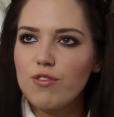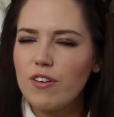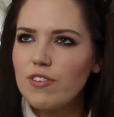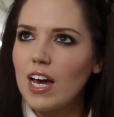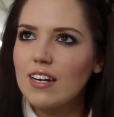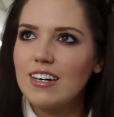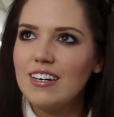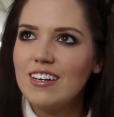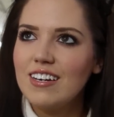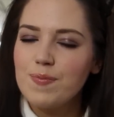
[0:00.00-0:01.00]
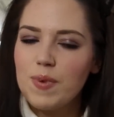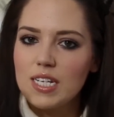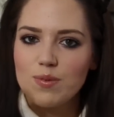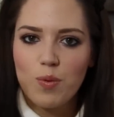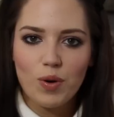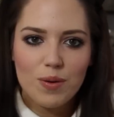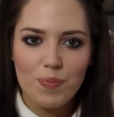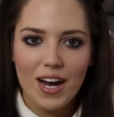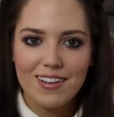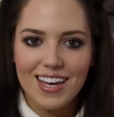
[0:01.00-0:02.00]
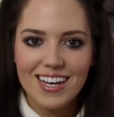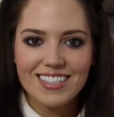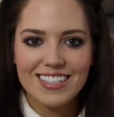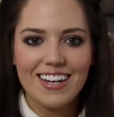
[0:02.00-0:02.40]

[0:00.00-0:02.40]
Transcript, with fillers: Vivianna made me want to buy this